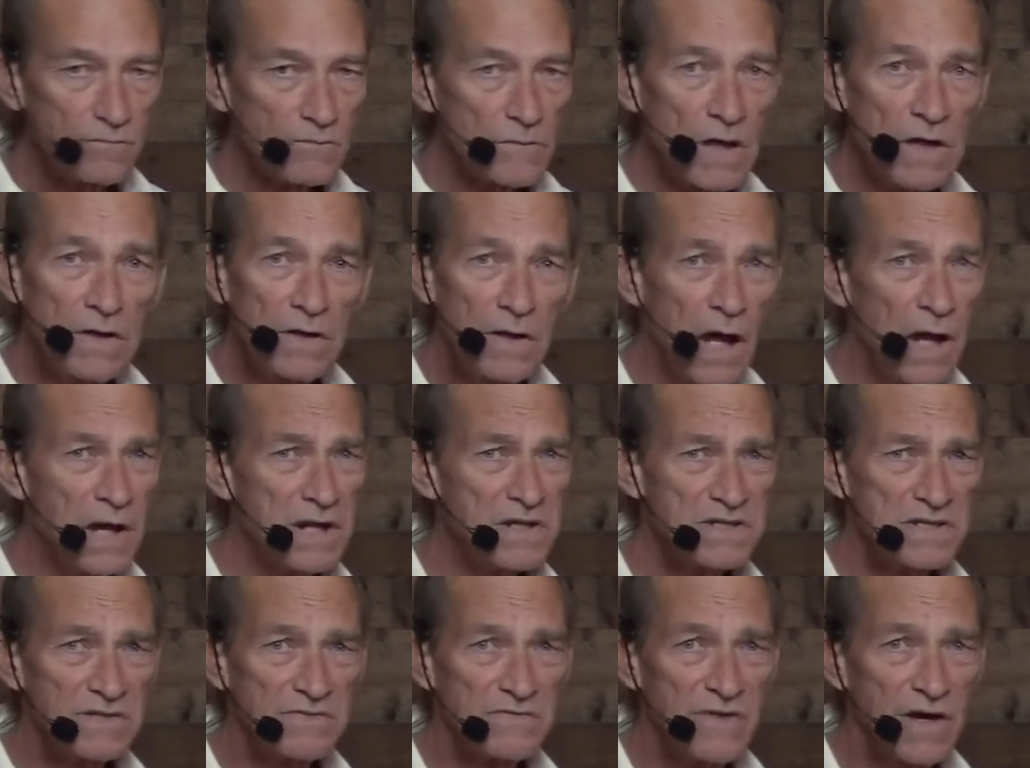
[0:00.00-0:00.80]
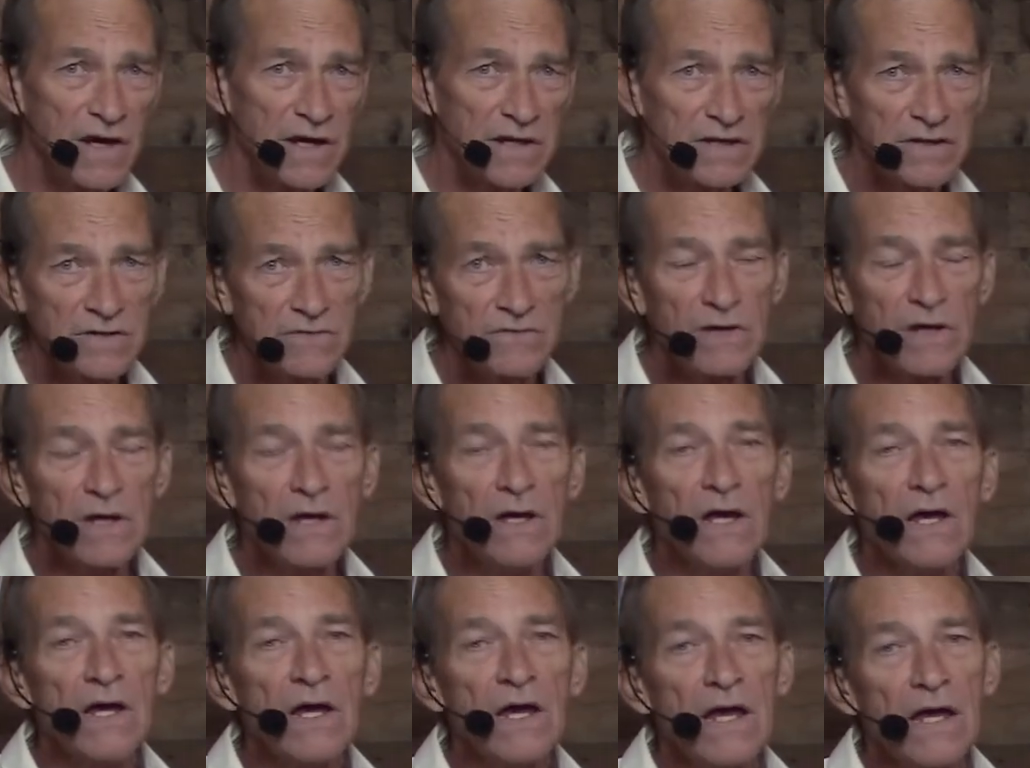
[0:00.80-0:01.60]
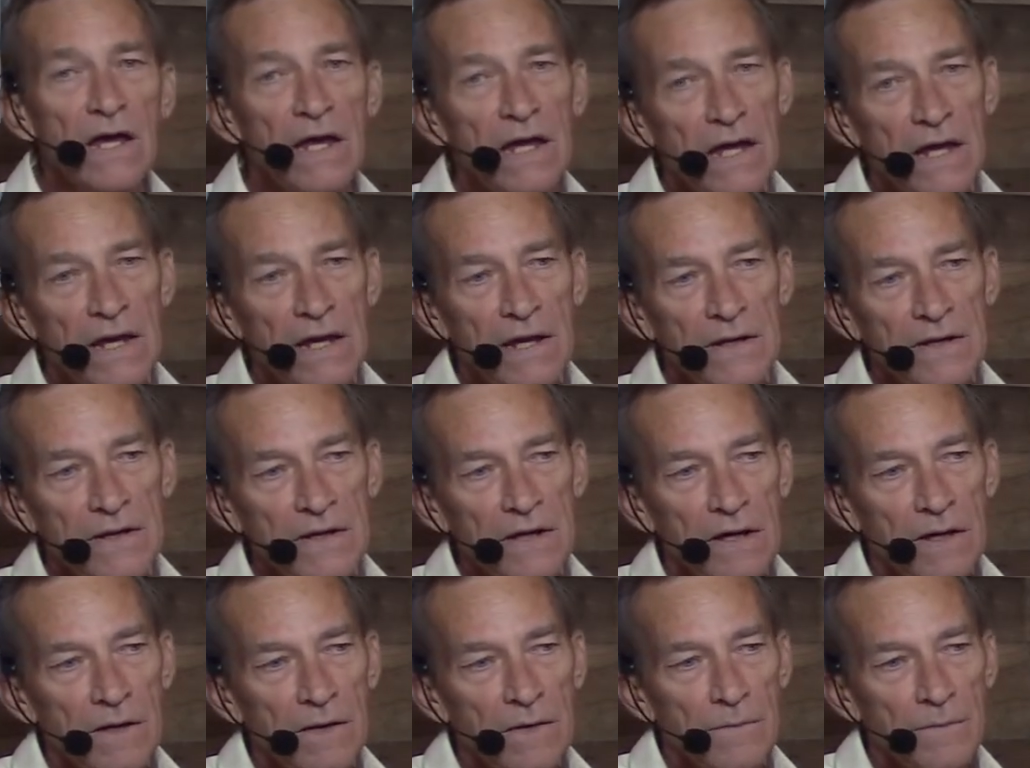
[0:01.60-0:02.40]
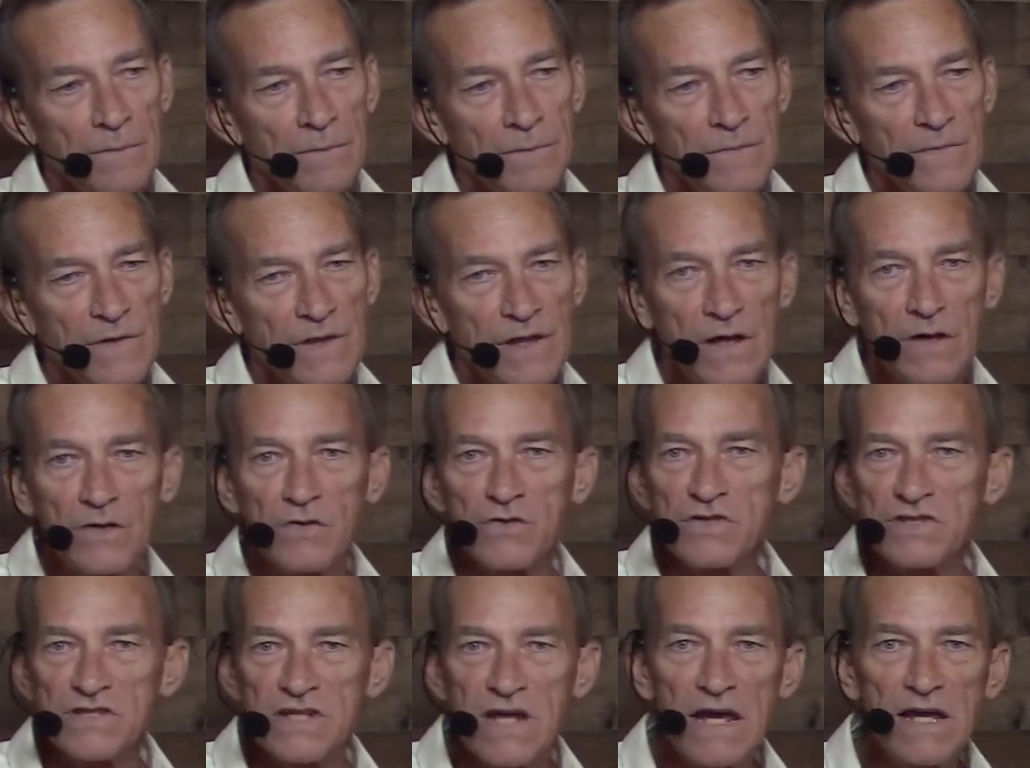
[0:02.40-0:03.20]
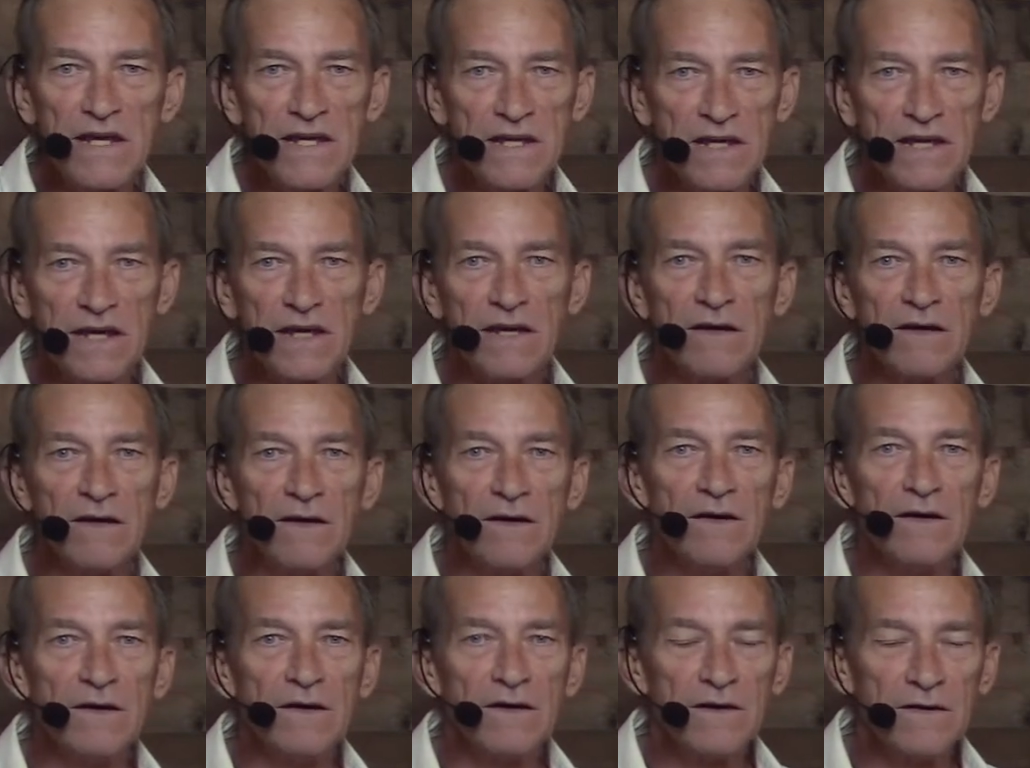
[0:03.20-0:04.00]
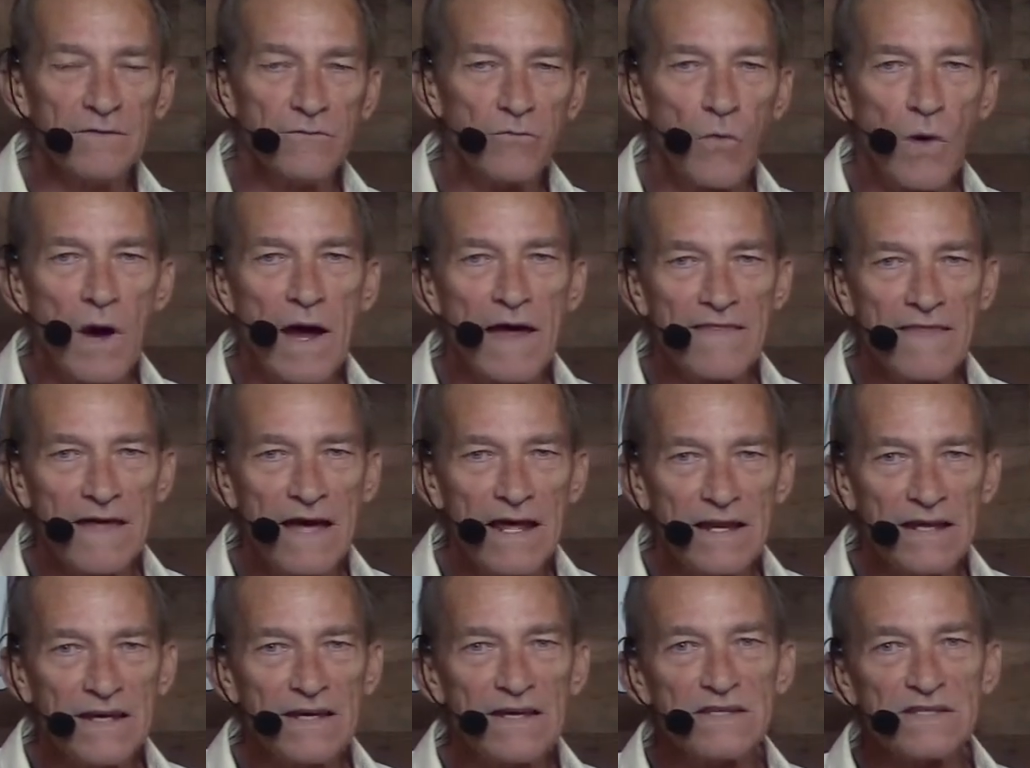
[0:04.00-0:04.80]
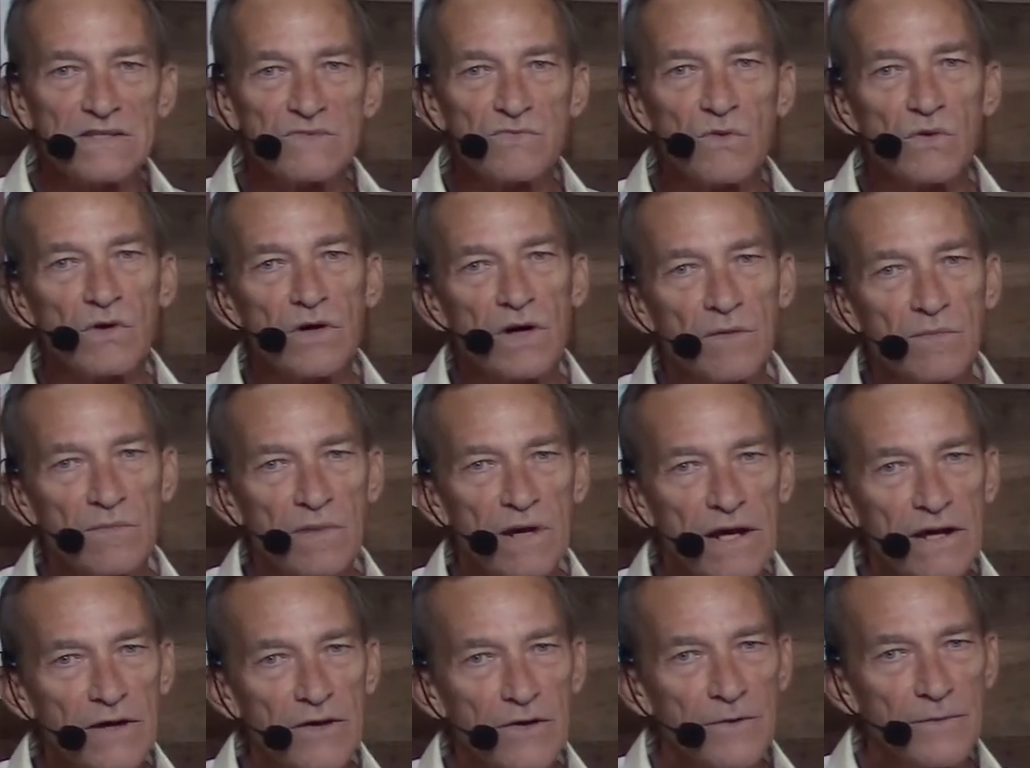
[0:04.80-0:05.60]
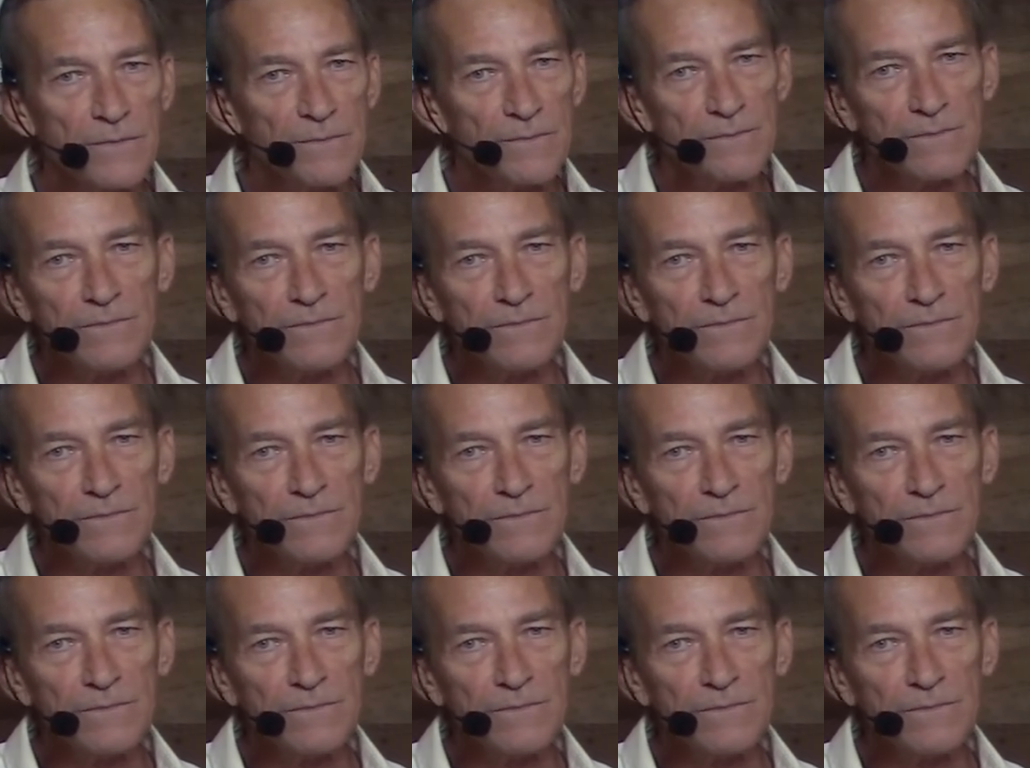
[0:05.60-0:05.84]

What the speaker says: not as effective, and the understanding of why that is will come later,